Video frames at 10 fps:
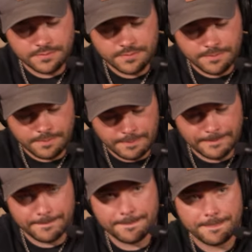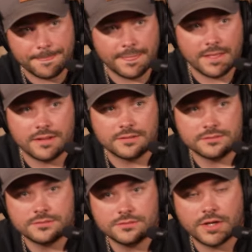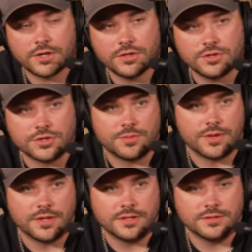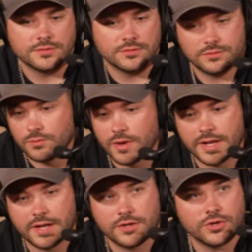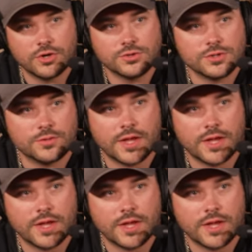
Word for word: But that one was very that that's the only reason. Ran or, out of or, those,